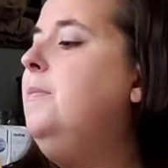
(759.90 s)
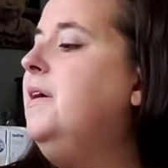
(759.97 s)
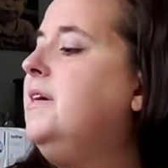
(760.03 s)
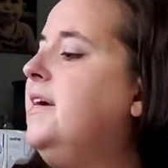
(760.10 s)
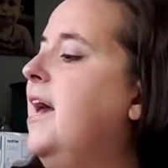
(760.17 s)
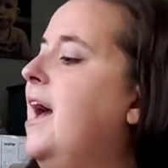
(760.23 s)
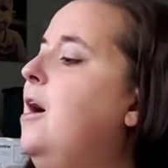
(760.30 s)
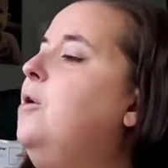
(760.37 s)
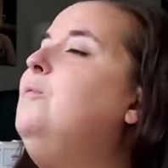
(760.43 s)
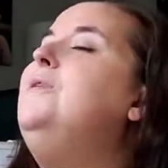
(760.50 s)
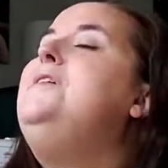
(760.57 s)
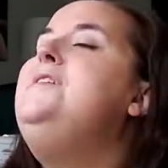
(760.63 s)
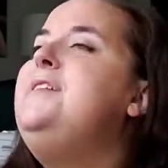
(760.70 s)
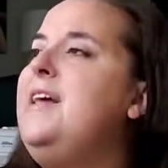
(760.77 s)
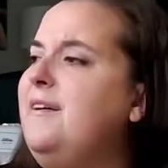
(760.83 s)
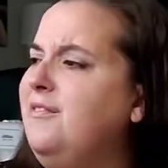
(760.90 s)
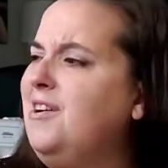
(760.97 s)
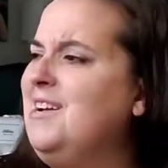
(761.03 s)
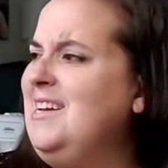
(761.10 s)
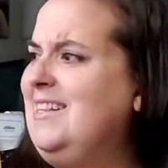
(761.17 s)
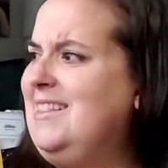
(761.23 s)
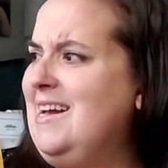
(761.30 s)
But cow would
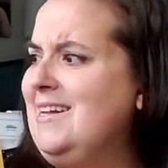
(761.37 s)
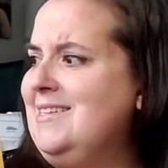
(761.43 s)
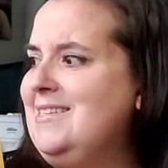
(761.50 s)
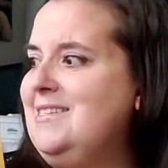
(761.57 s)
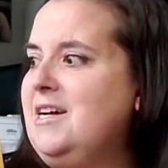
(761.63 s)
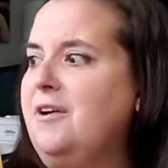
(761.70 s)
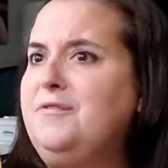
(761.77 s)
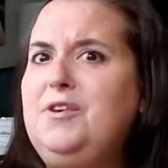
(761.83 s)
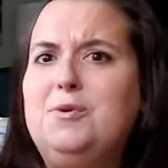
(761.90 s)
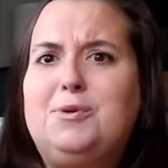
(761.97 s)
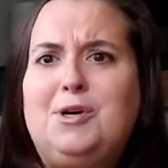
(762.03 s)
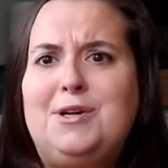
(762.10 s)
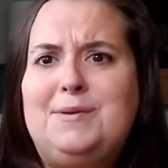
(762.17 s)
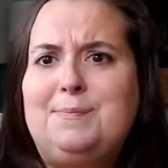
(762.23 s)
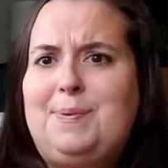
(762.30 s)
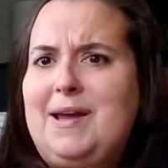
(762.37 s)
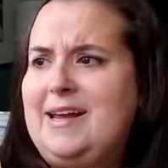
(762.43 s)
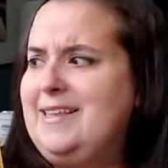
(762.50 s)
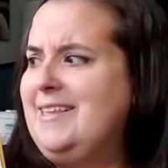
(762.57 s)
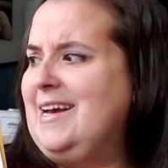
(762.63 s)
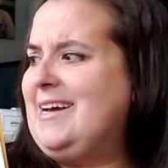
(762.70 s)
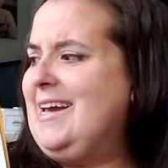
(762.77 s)
never eat that stuff. You couldn't
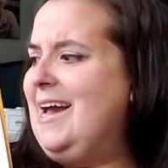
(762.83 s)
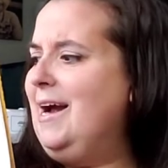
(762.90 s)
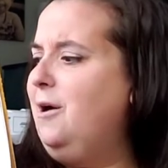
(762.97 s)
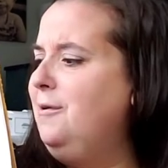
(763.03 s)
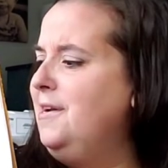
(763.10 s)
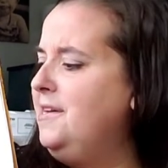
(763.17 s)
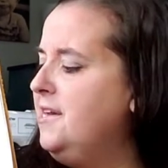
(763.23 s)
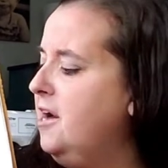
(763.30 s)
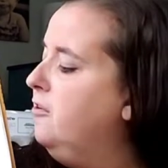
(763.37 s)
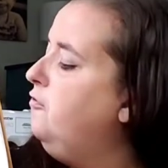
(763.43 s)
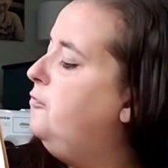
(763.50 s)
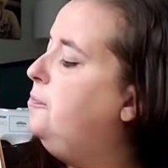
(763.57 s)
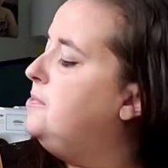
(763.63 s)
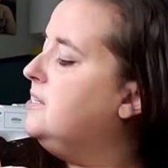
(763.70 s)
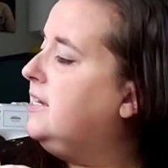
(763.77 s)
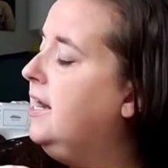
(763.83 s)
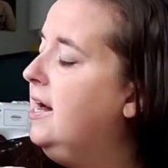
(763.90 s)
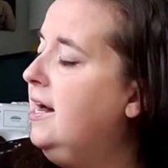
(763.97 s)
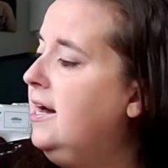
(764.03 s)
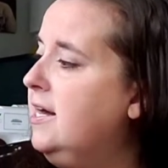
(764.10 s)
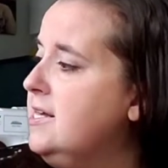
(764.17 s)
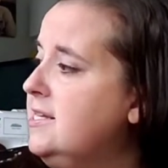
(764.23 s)
pay the cow enough
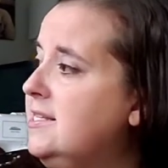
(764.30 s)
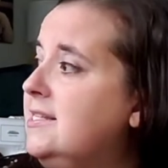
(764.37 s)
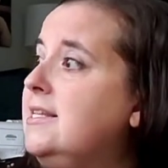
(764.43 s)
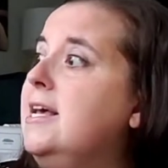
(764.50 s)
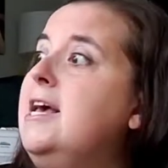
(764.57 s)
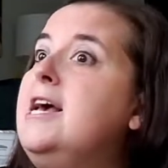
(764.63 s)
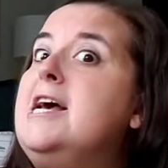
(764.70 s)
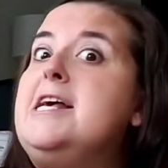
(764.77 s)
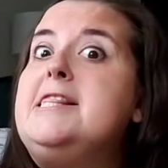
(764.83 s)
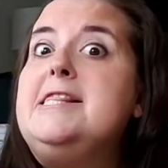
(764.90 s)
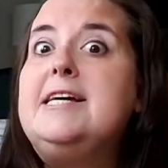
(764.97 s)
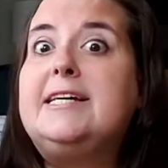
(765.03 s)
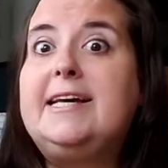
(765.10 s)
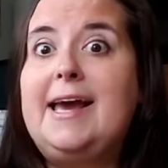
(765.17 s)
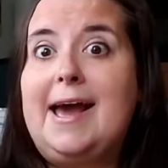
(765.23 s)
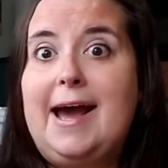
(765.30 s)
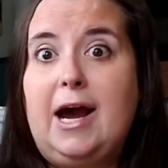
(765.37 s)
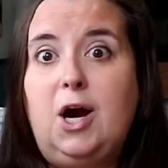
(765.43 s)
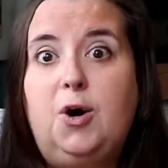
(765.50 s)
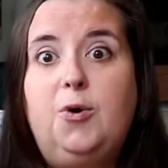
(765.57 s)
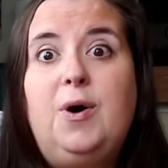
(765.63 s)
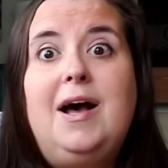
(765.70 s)
because the
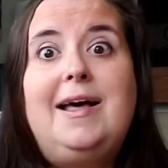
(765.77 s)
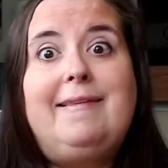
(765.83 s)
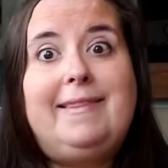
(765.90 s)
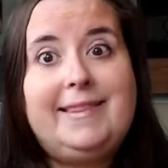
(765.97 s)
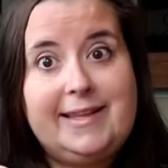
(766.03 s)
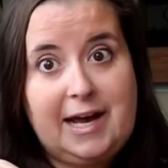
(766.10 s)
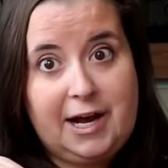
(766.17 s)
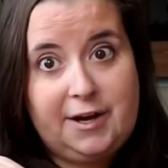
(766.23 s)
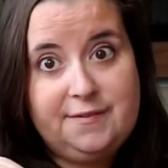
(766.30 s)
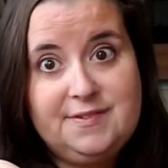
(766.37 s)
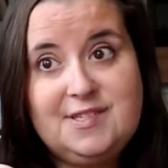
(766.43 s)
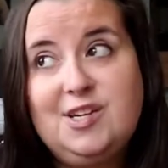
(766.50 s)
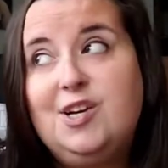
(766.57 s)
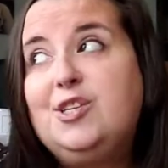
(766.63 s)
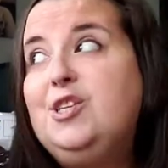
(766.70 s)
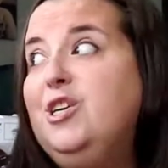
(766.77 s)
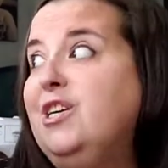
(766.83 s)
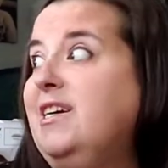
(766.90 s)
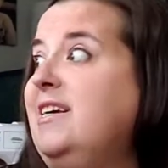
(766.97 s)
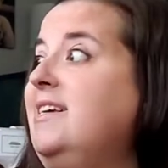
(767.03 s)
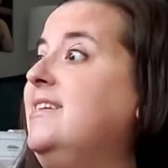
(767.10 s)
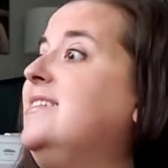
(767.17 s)
cow loves
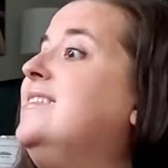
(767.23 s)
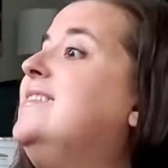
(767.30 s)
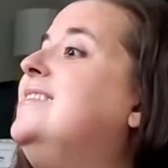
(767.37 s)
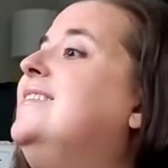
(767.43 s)
cookies.